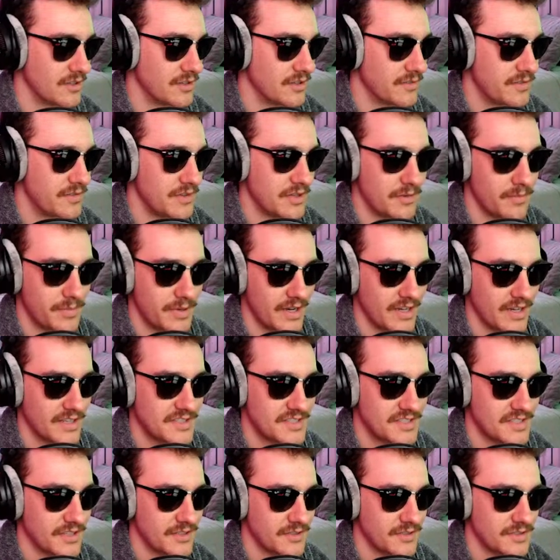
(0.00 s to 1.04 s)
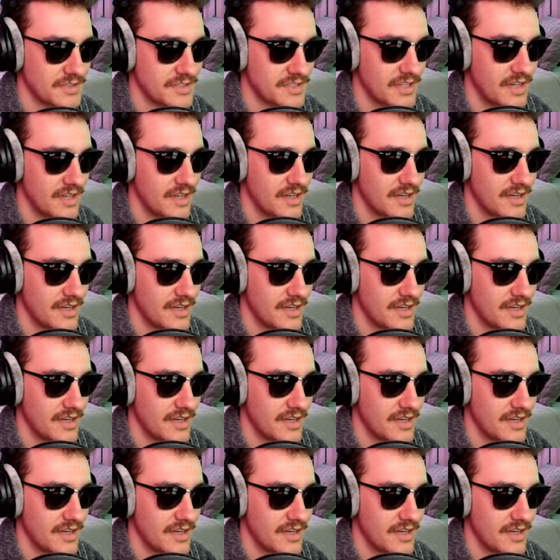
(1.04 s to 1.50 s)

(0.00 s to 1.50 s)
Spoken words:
all of the impact sounds.